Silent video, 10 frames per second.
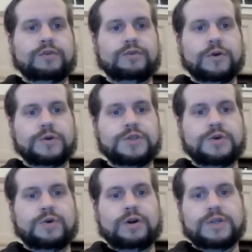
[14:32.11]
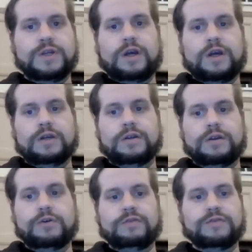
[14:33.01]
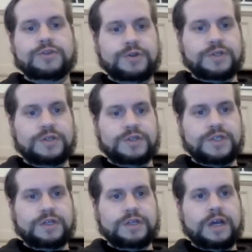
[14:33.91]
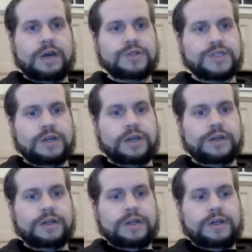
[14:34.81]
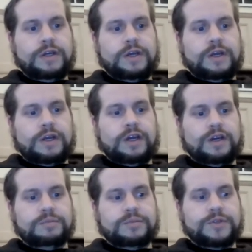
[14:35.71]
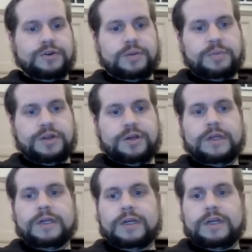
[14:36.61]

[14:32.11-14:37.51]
folks who are who have chosen to sit outside during meeting.